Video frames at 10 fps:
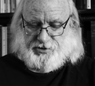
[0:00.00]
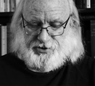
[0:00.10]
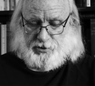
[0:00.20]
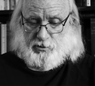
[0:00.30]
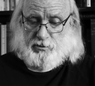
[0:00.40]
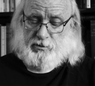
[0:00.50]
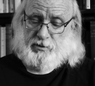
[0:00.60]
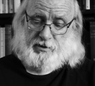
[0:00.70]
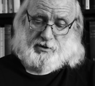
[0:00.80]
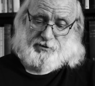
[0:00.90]
So,
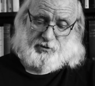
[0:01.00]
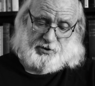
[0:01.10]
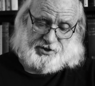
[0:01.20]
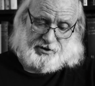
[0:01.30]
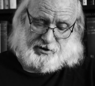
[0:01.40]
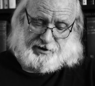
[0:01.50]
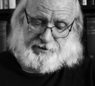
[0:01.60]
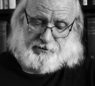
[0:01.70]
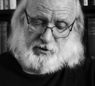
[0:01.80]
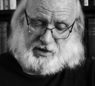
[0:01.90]

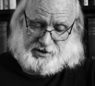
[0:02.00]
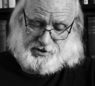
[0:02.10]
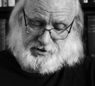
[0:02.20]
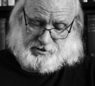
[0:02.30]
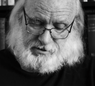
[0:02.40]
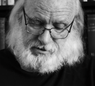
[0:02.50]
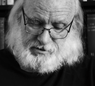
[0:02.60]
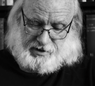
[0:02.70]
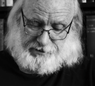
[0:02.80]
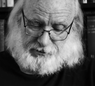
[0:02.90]
unfortunately for us
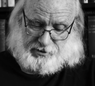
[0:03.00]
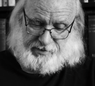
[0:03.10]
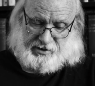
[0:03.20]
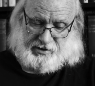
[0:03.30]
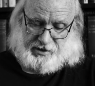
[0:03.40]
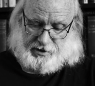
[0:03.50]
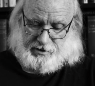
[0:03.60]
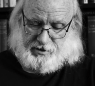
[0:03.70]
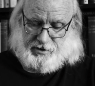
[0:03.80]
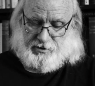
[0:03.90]
and for America,